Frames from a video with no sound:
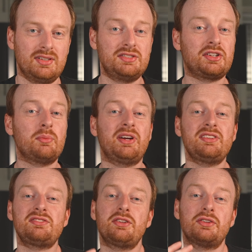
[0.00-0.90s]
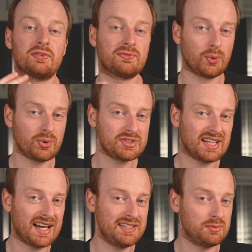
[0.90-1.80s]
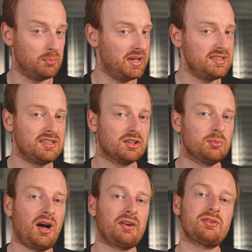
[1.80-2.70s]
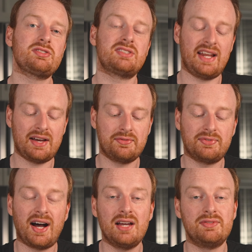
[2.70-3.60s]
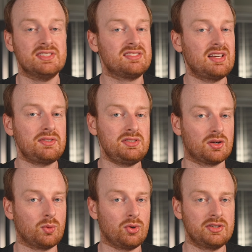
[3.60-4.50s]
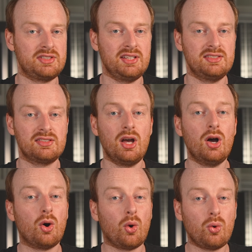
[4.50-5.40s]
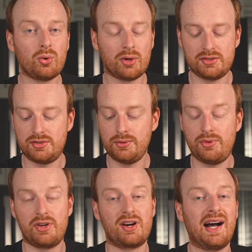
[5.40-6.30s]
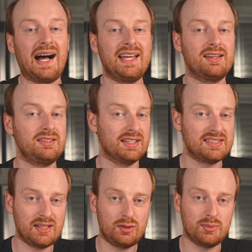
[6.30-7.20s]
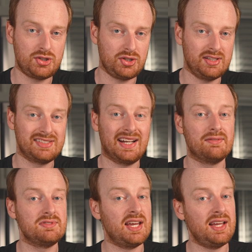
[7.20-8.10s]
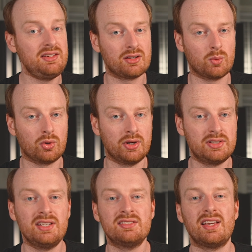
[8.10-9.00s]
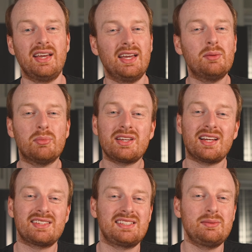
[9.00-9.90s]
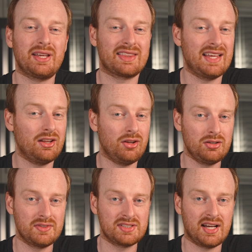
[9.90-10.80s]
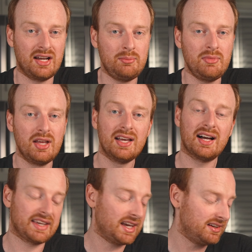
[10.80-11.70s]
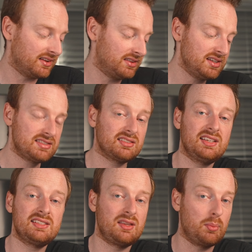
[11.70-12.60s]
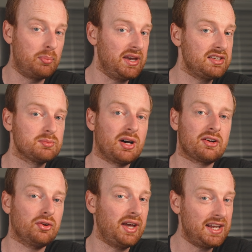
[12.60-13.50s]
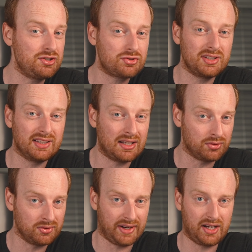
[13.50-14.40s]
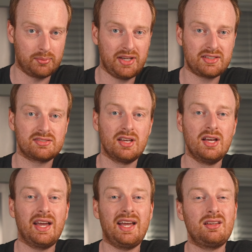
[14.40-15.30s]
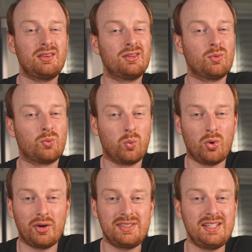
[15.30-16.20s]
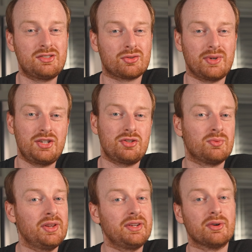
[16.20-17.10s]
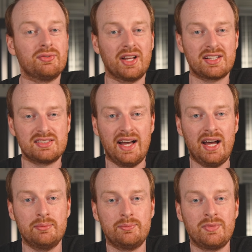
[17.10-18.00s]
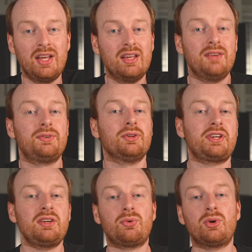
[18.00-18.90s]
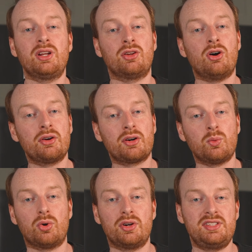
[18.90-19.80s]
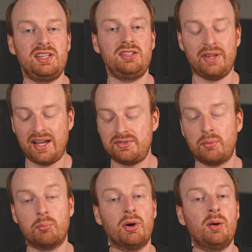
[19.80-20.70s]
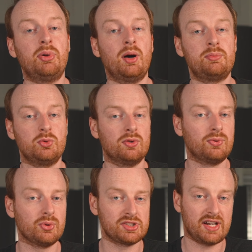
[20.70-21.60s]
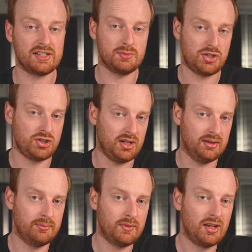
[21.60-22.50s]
To compare this to their full-size mid-tier models that have 5 and 7-year warranties, or to their high-end Ascent machines that have 10-year warranties, it might not seem like that long of a time. Again, this is the base model entry-level Vitamix, and the warranty duration really reflects that. If you're looking for a longer warranty, you'll have to bump up to a full-size machine.